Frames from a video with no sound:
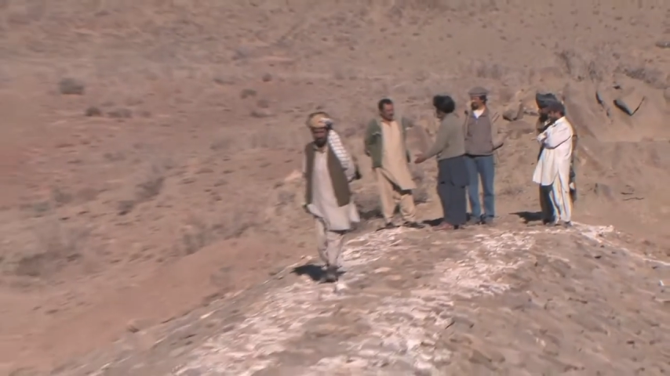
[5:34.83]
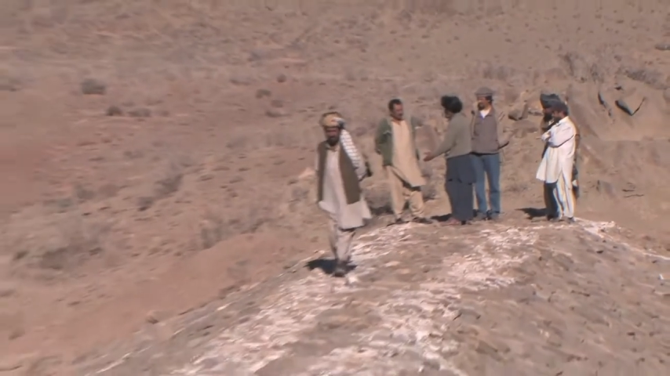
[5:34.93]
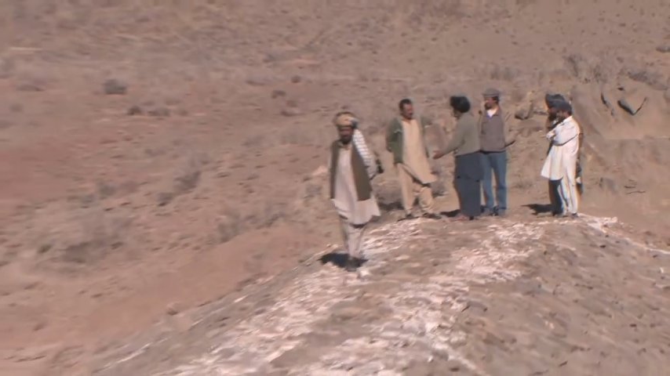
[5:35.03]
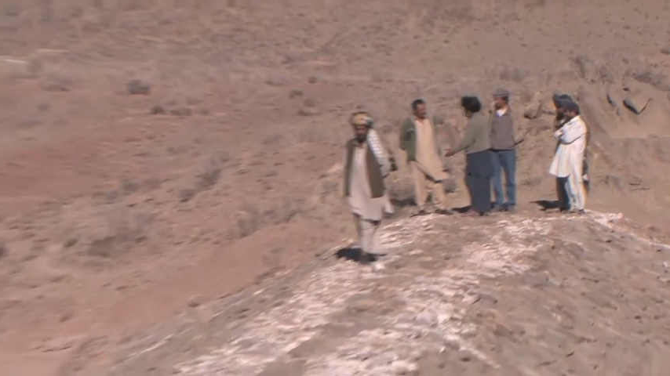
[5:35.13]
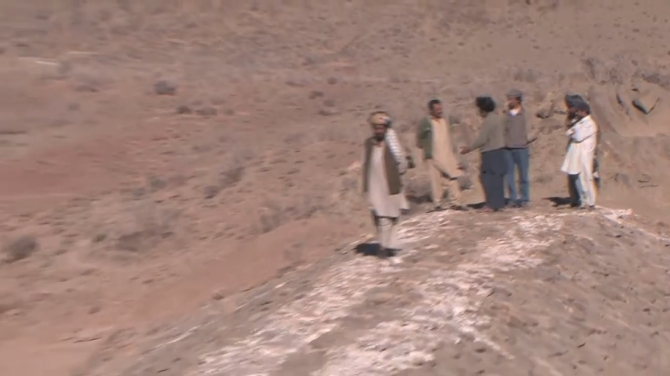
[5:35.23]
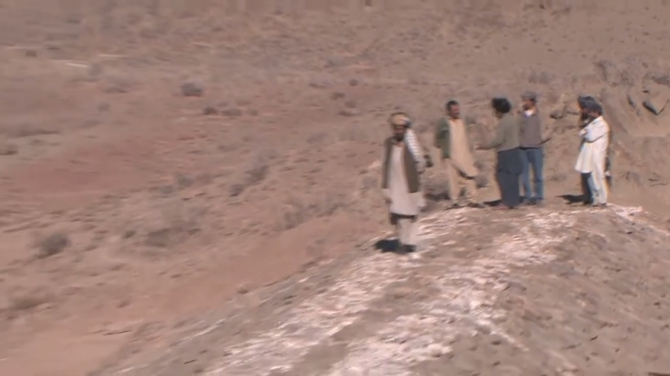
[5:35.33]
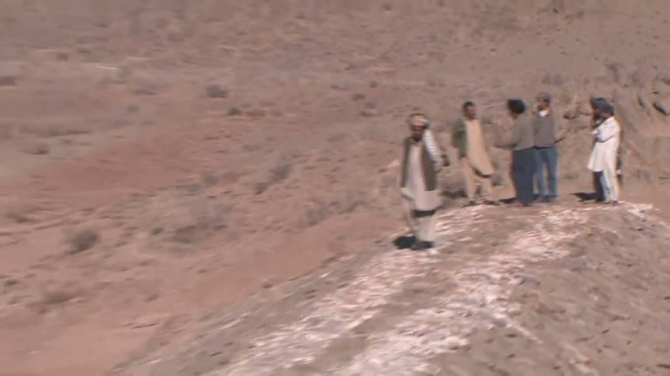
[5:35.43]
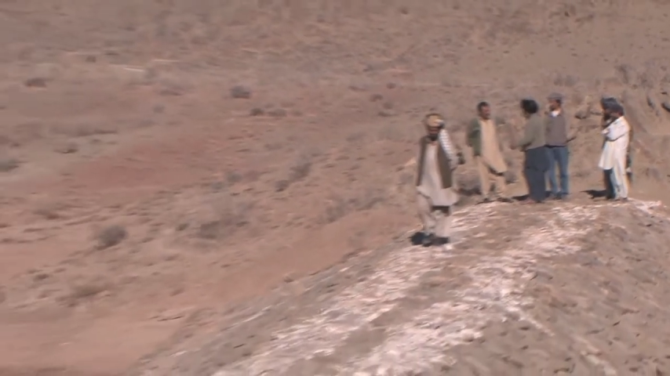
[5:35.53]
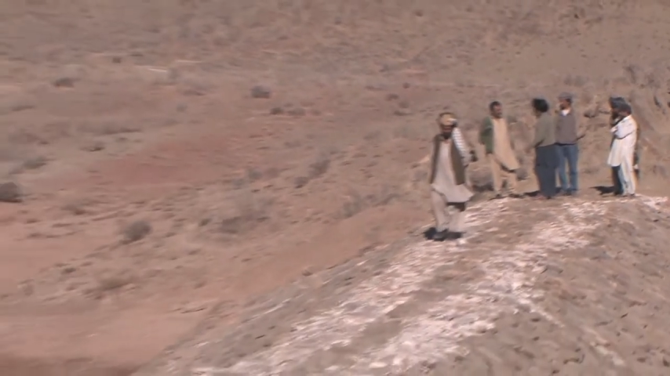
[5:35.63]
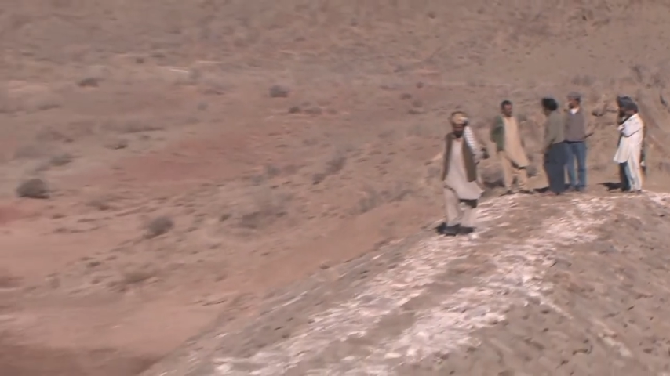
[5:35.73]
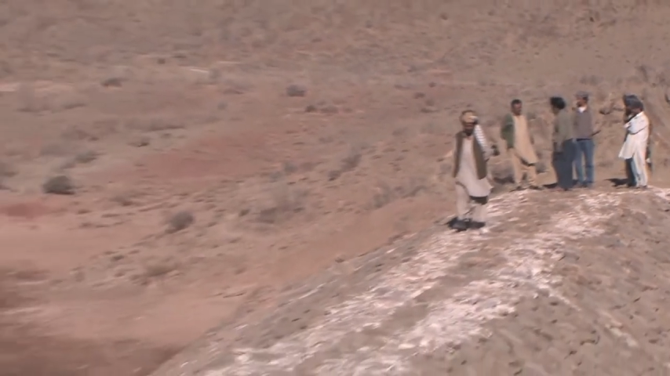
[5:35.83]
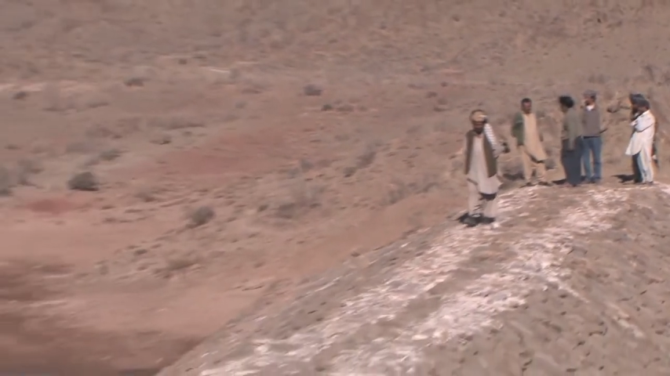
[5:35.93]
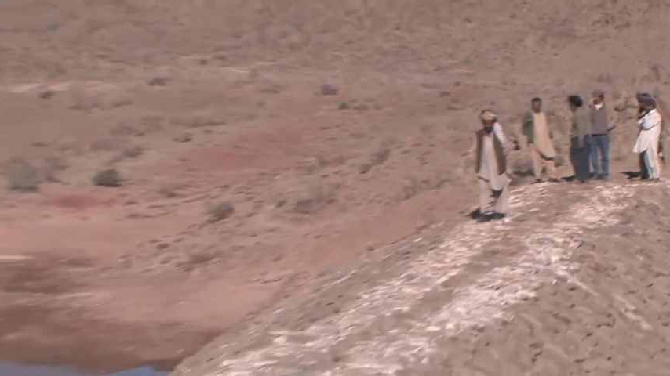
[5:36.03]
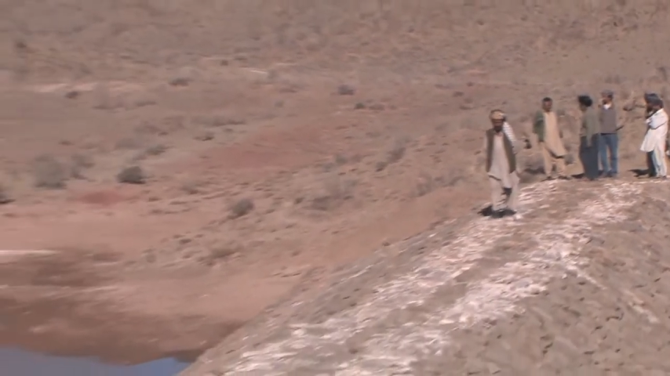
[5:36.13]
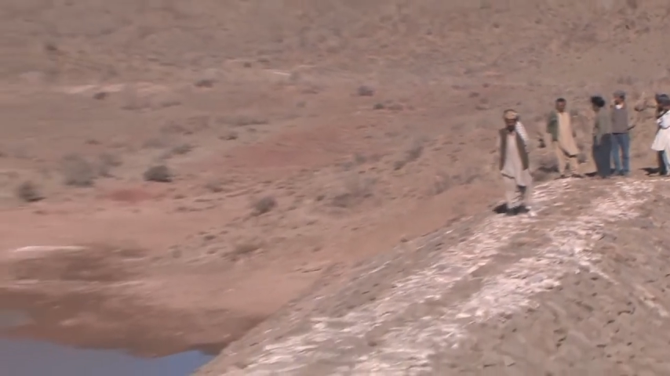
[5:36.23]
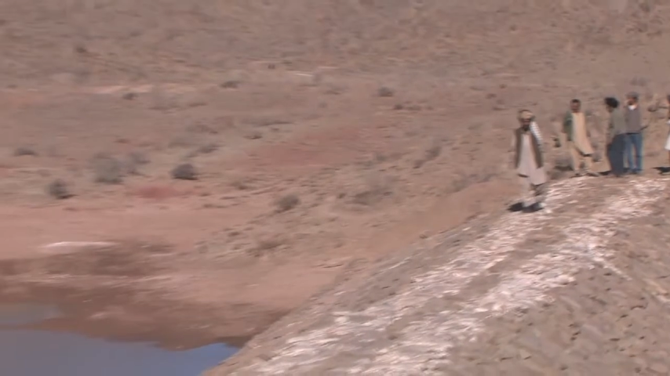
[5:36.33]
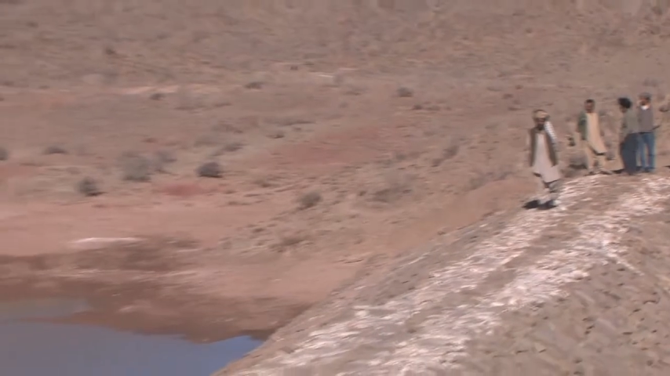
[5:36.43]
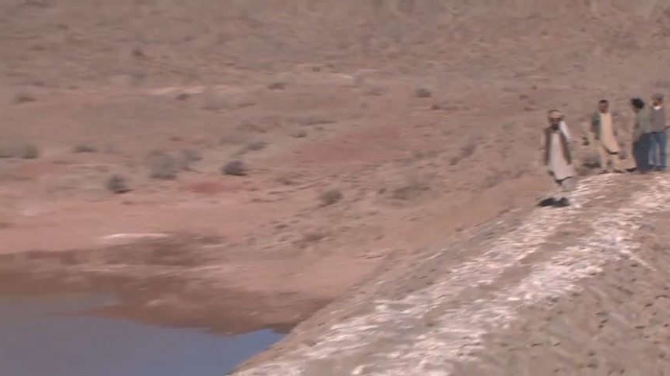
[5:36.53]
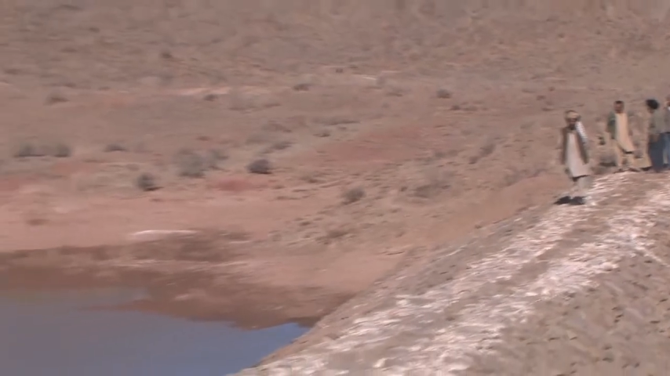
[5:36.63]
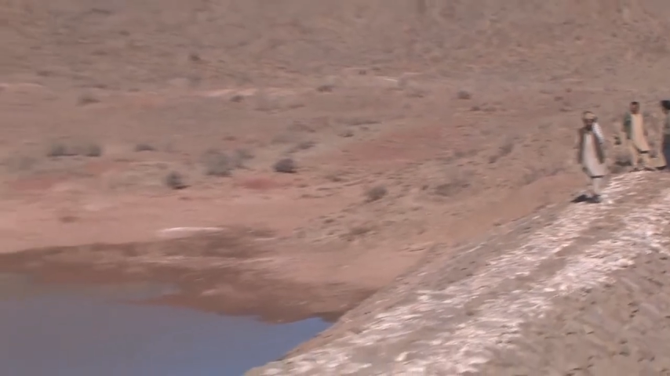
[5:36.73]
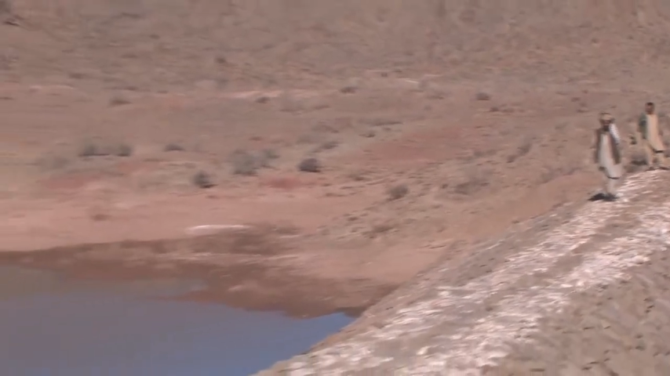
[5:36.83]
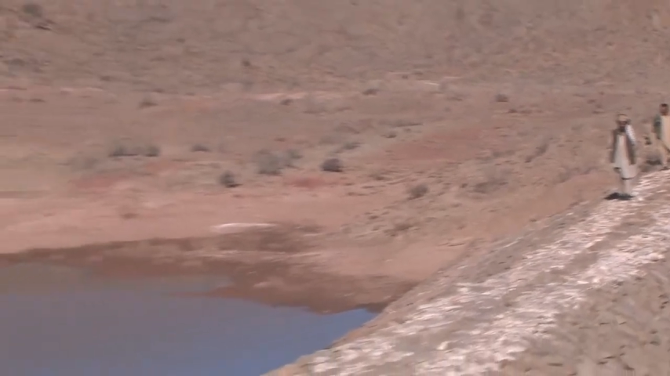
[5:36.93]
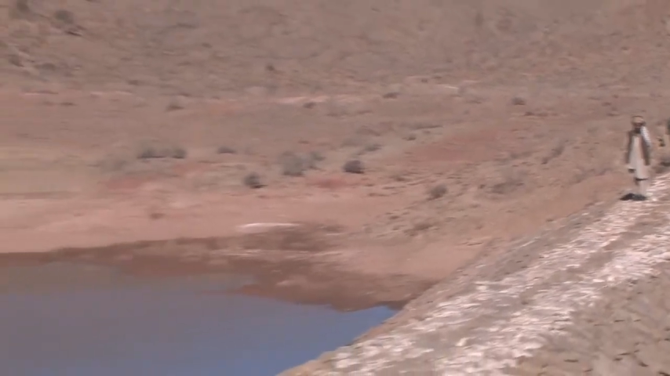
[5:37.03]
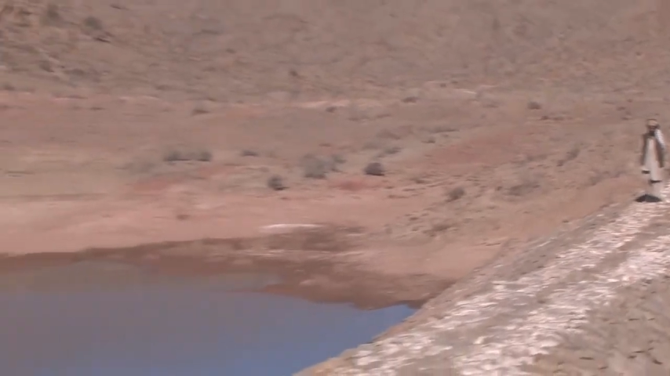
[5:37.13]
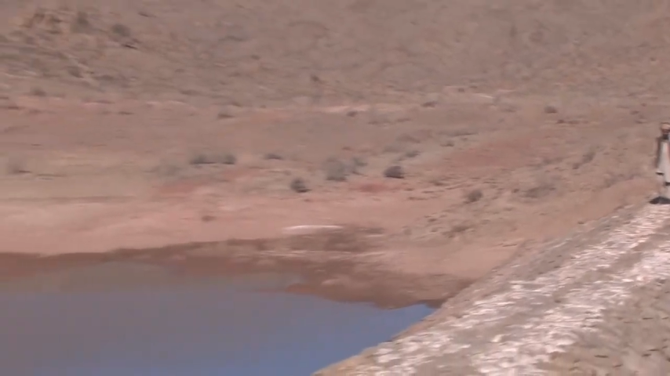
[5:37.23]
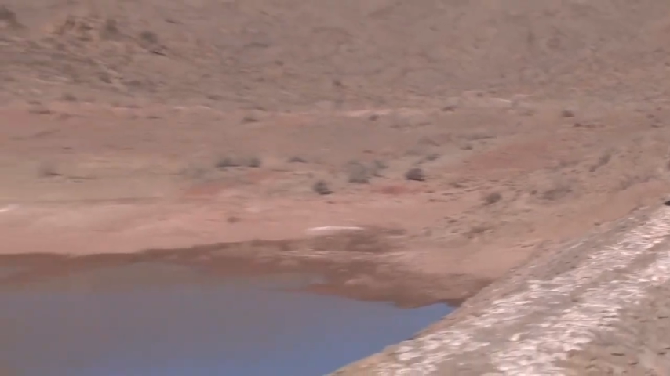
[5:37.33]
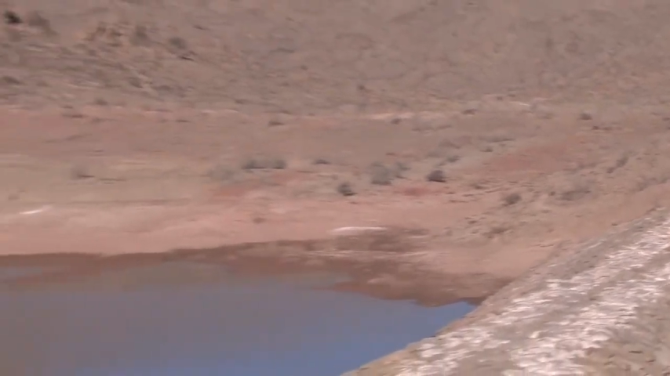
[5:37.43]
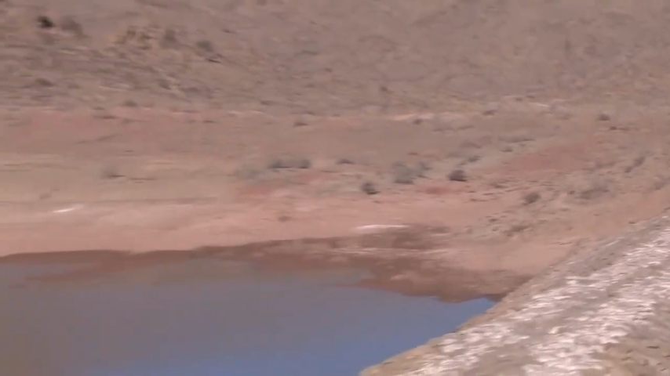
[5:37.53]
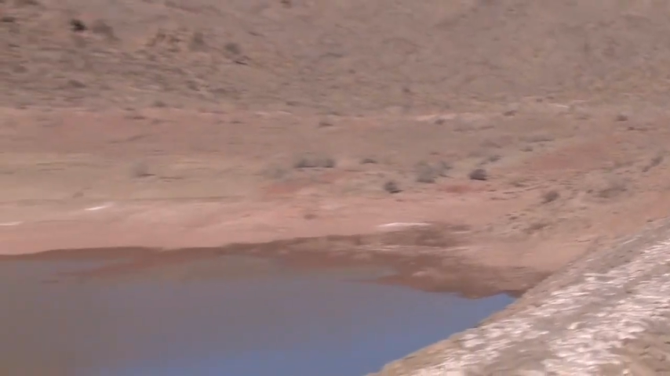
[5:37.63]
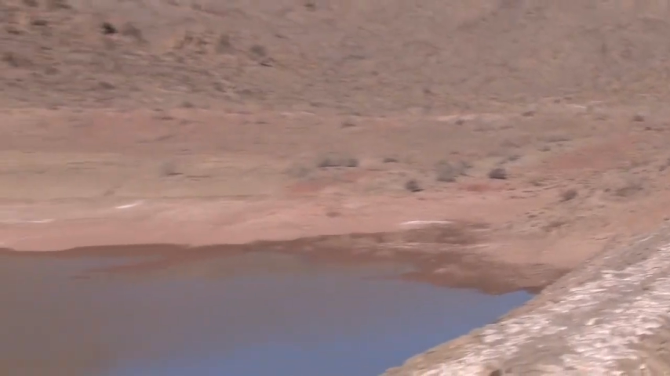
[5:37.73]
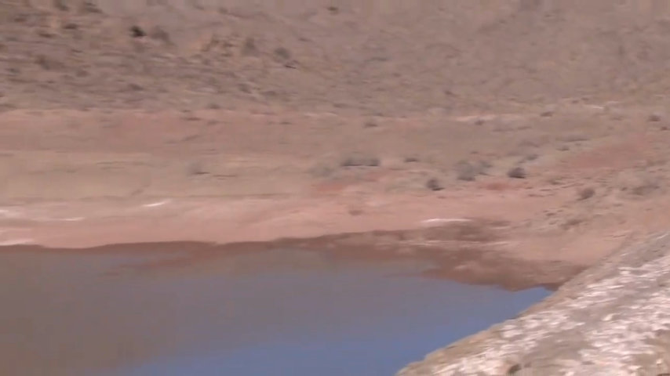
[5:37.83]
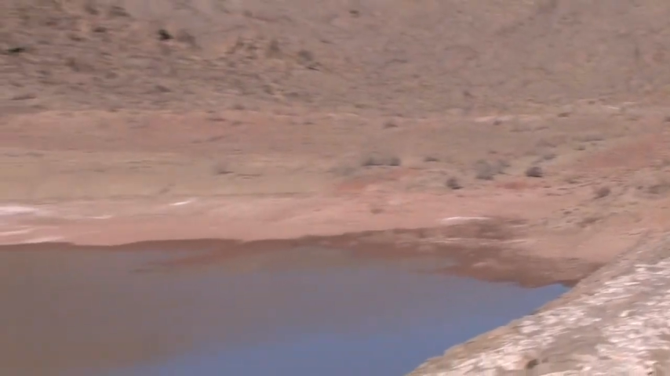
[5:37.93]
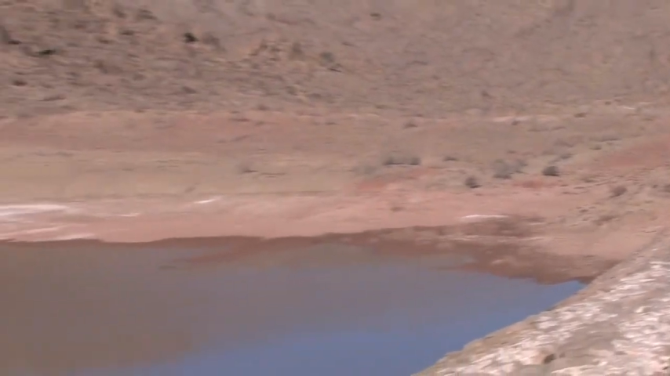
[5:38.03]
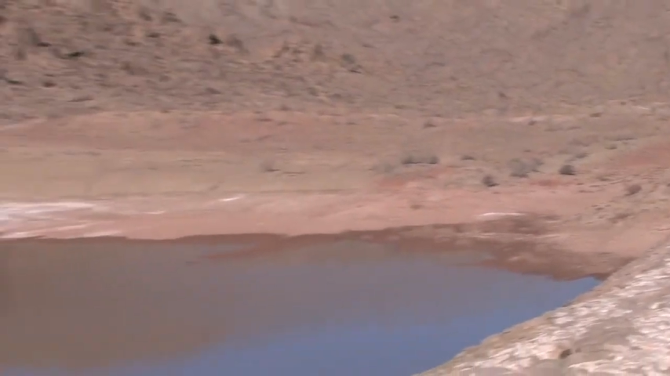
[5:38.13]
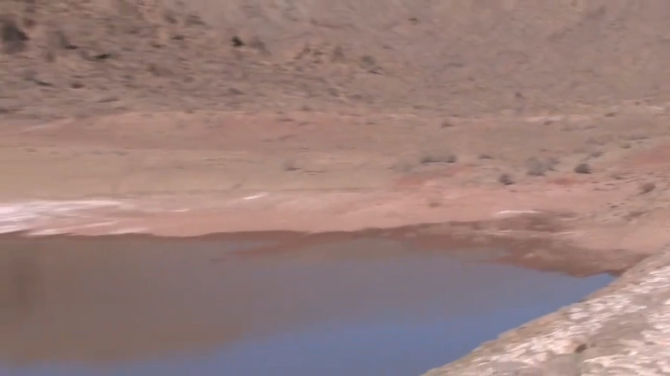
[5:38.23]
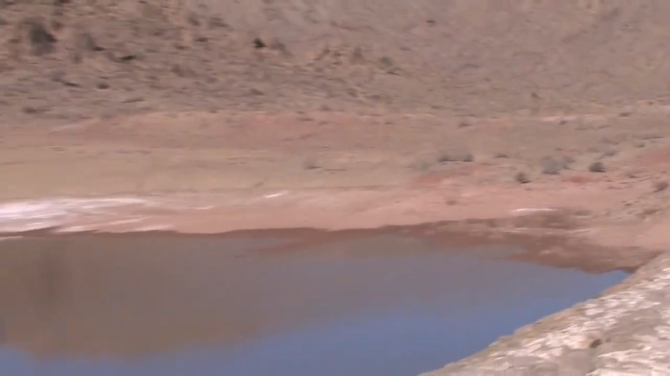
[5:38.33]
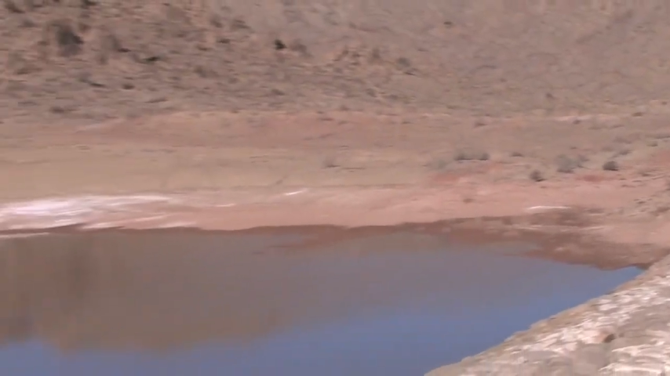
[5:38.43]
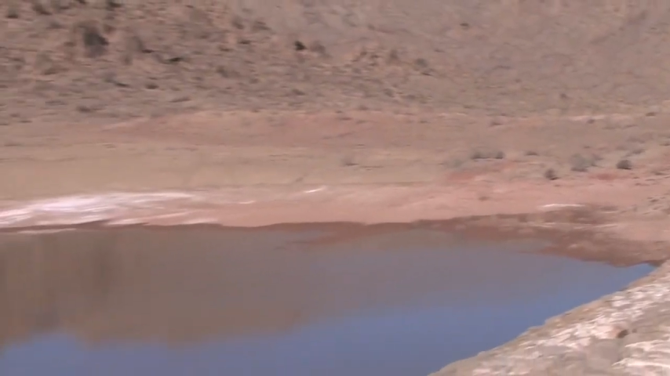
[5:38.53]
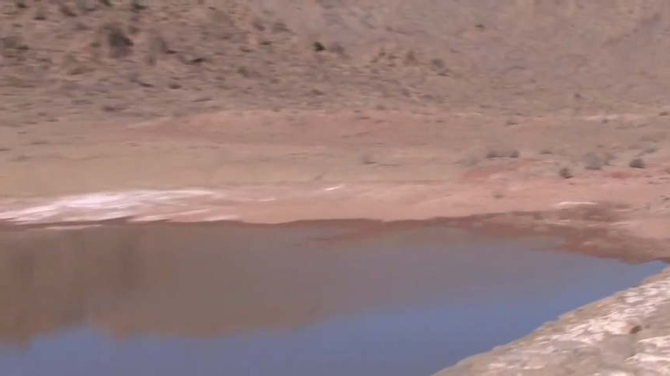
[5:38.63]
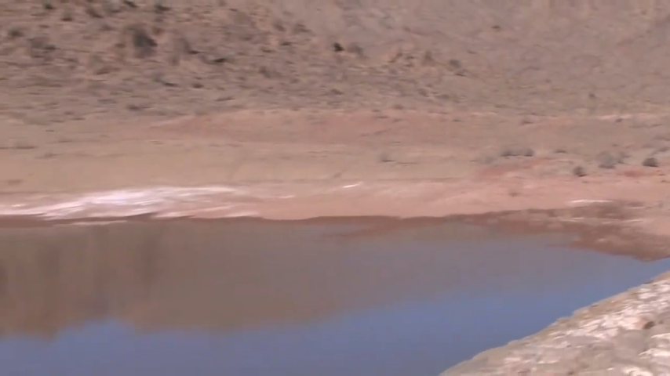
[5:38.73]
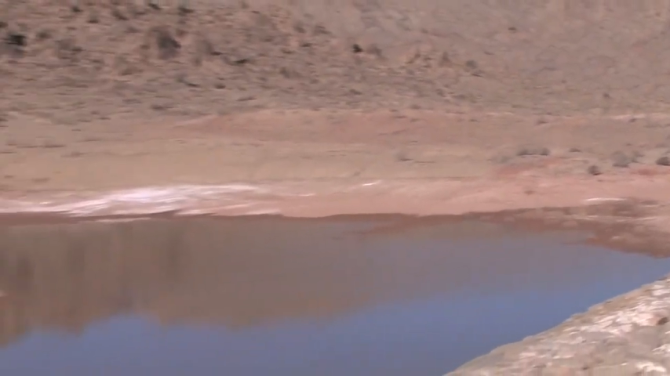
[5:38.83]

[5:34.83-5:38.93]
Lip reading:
[unreadable: no face in view]